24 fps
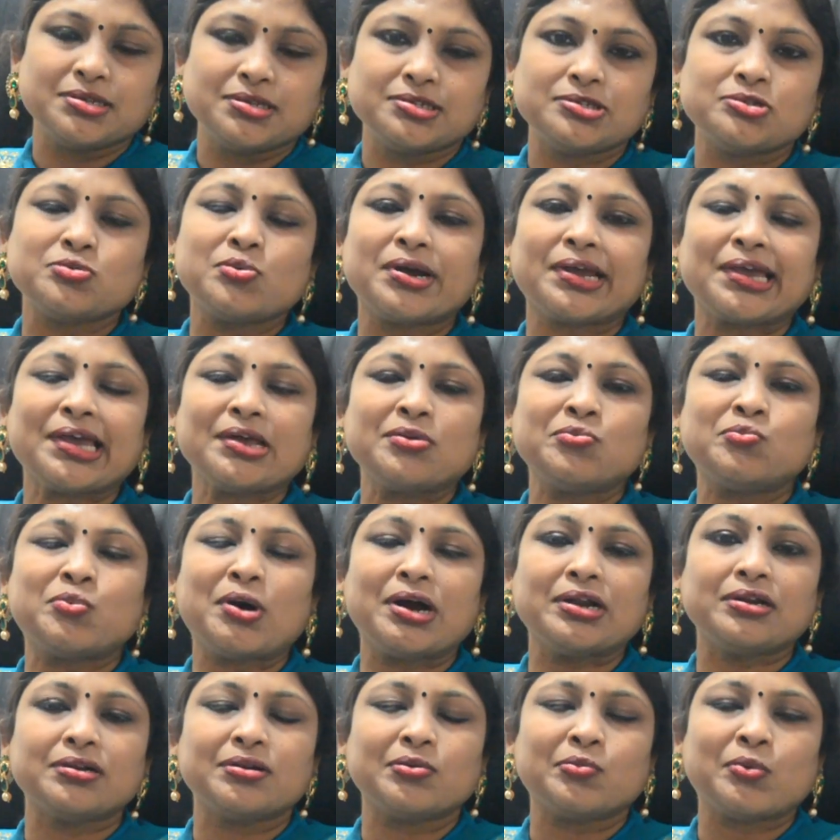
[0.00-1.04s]
So again,
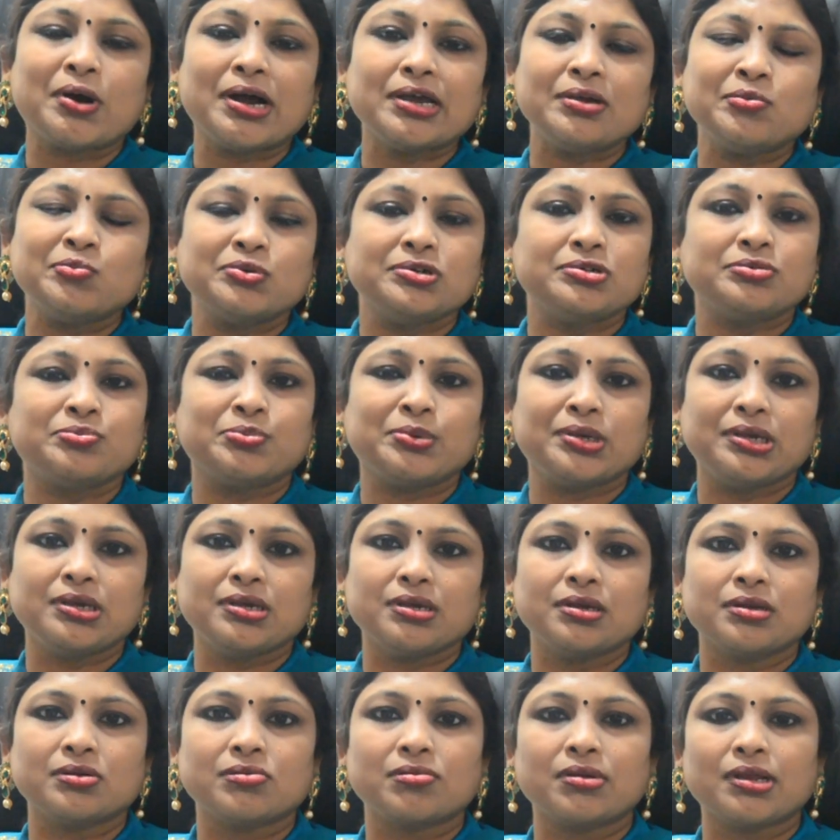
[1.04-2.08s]
why would we,
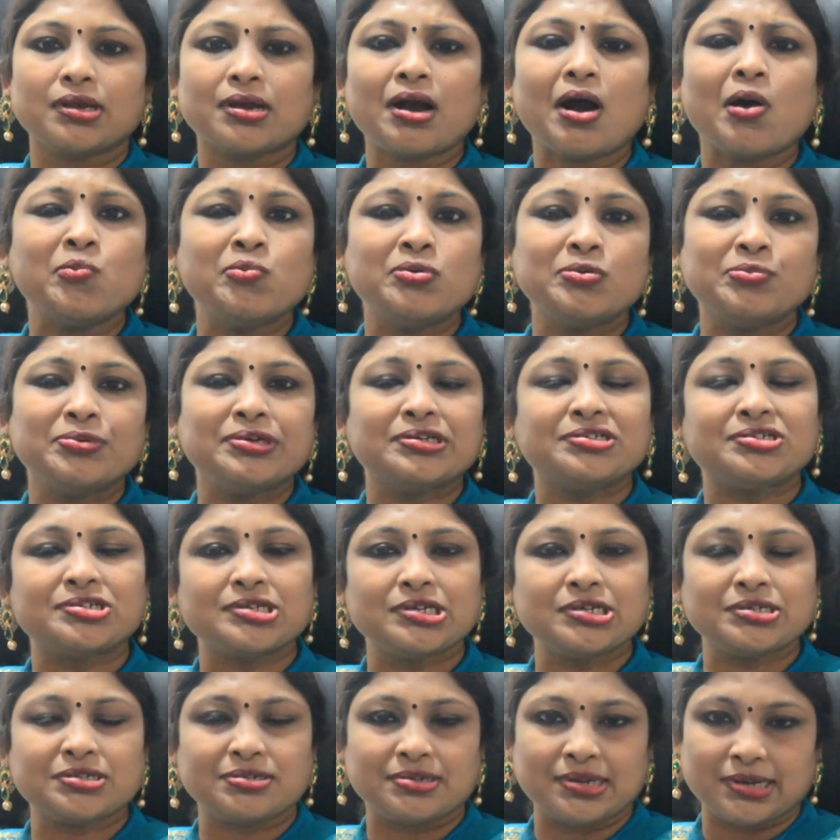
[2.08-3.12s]
how would we
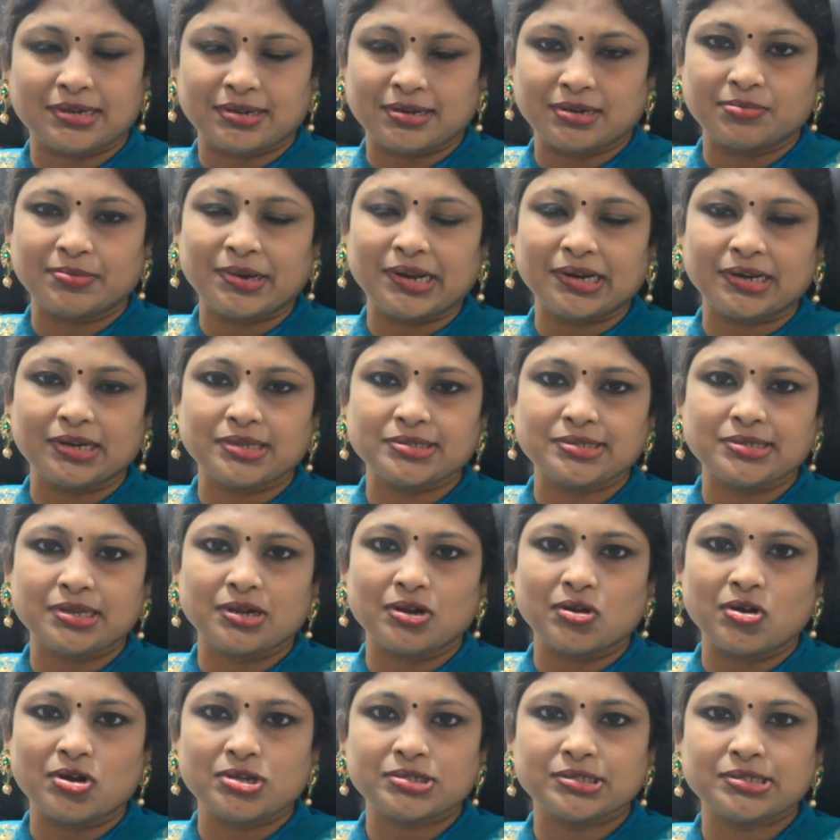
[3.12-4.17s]
treat recurrent pregnancy
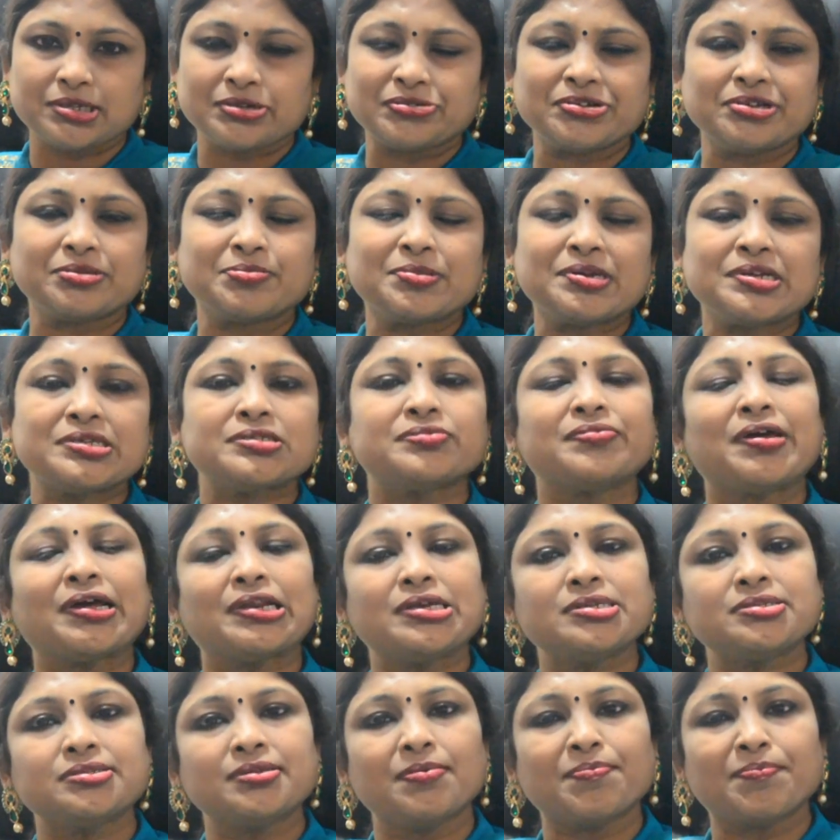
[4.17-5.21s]
loss? The treatment is very
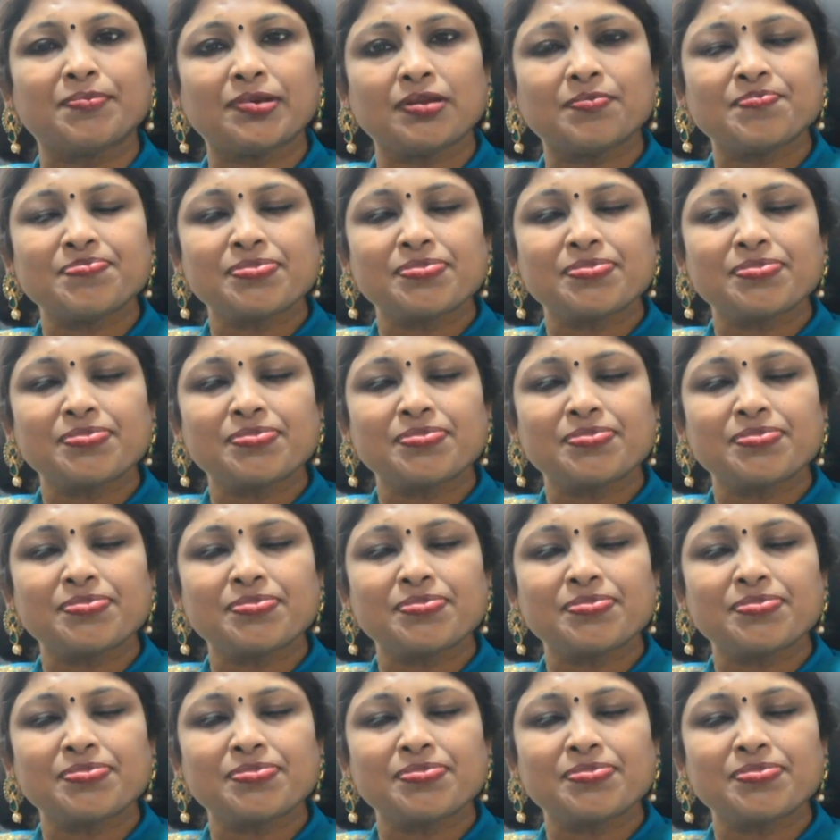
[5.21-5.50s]
simple.